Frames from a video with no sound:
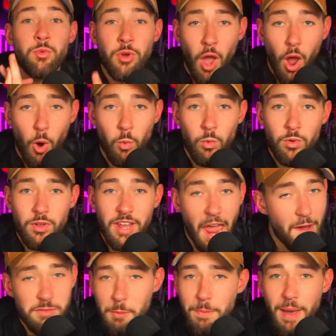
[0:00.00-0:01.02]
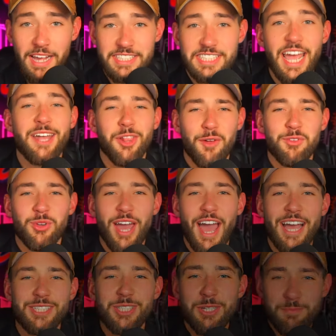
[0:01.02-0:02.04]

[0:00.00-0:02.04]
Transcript: know. Have the best day. Love you guys.